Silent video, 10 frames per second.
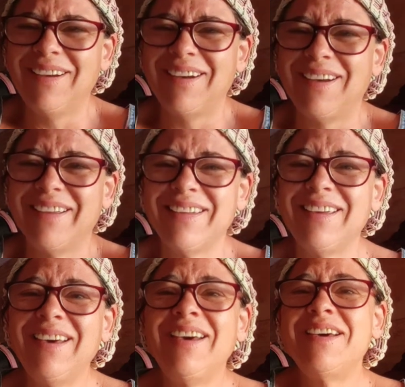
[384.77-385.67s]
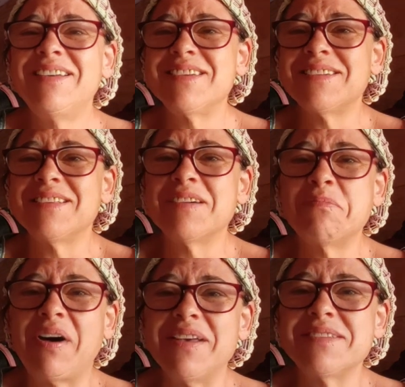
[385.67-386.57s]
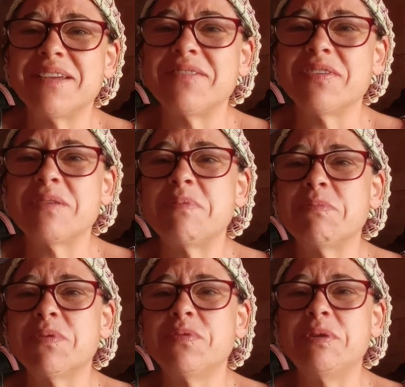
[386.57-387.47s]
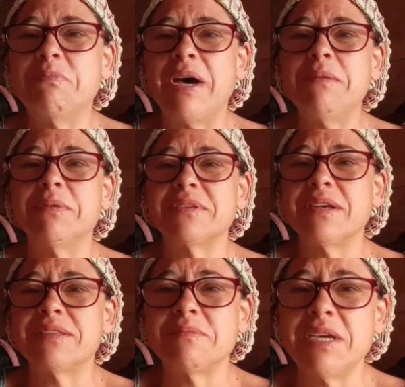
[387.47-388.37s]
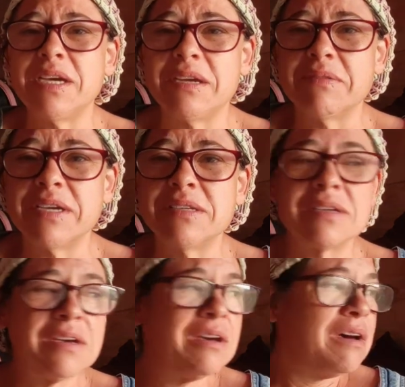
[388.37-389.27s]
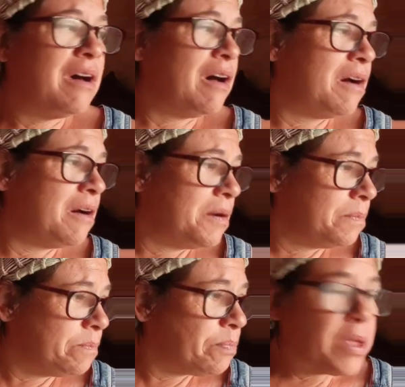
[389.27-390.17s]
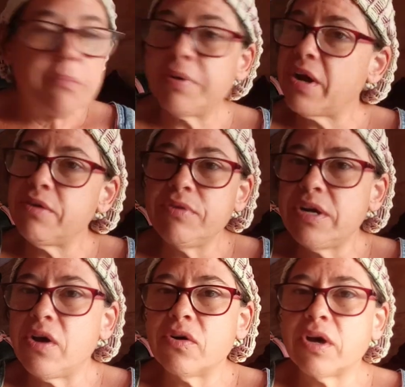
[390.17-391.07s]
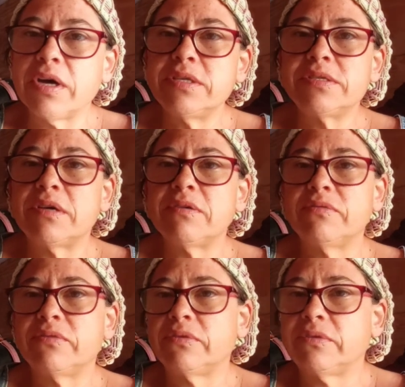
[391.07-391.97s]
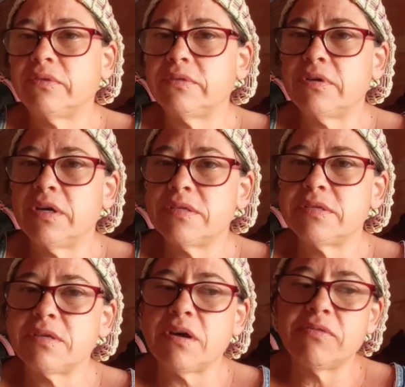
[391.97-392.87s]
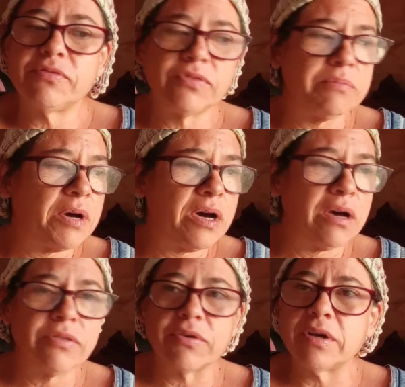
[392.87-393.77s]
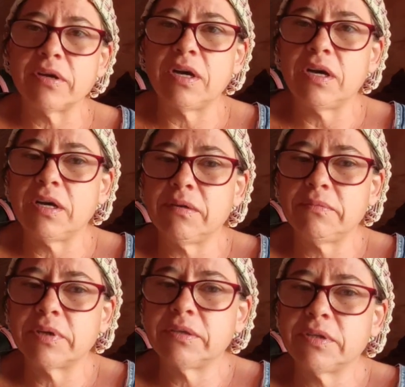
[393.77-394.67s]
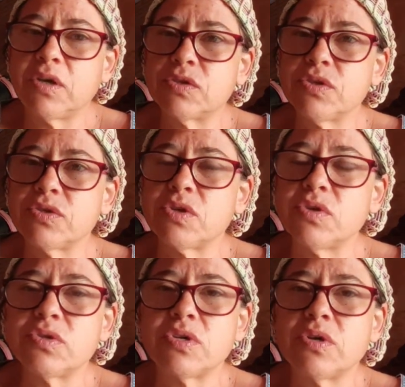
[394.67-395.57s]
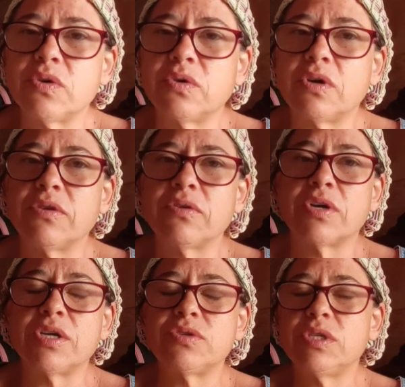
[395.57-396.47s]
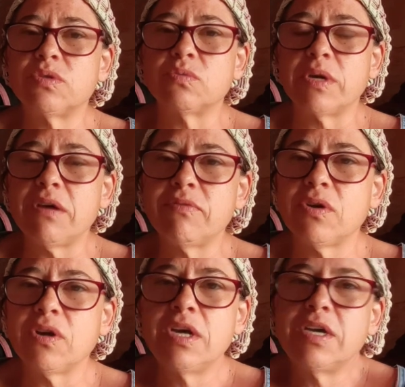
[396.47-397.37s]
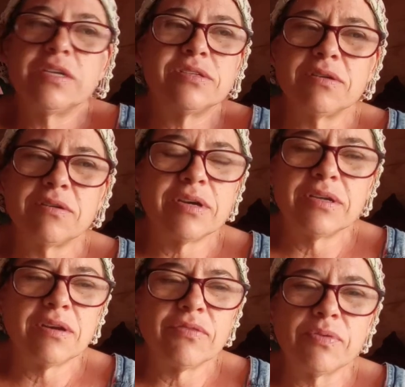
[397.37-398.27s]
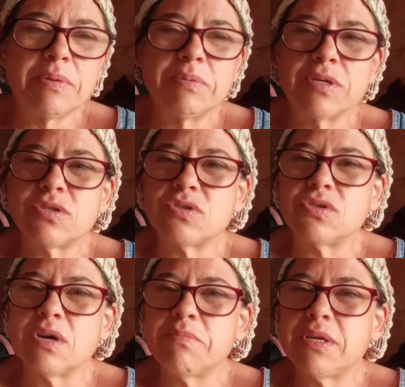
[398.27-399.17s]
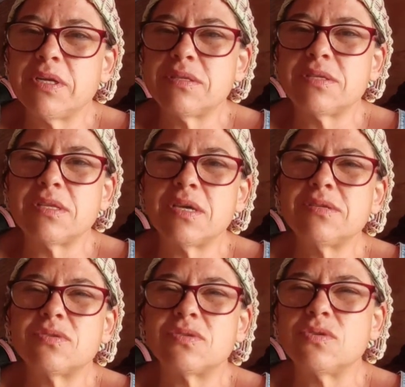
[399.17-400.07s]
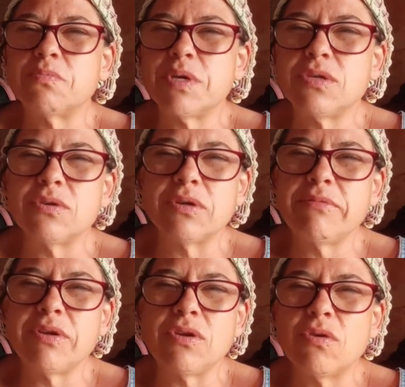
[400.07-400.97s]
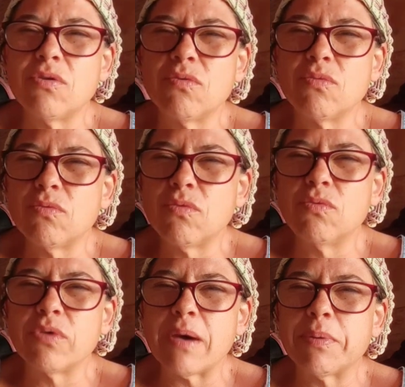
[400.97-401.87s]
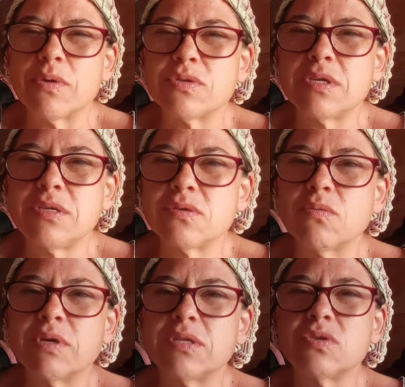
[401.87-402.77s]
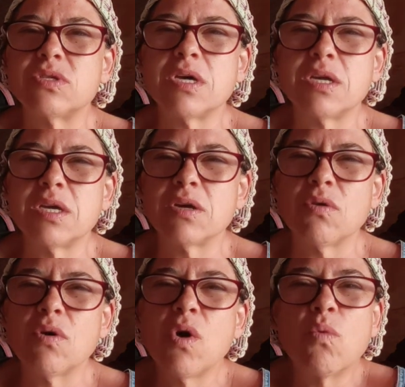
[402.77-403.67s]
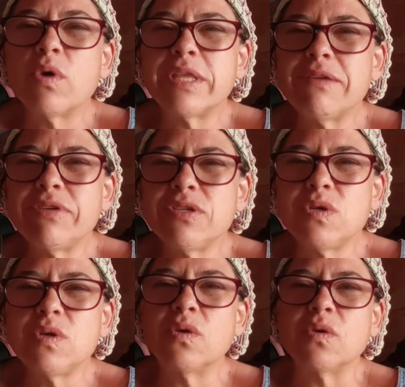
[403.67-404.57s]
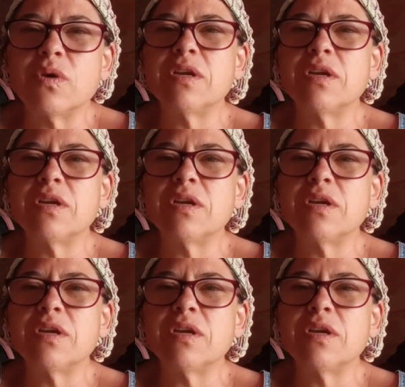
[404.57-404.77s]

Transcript: it doesn't look positive for the people who read Bibles, not to me, anyways. Um, but I read all kinds of uh, stuff from other um, cultures, also other countries, whatever. So you know, for people to just jump in and say that's so stupid, you don't even know who that person is or what they're studying or what they even do, you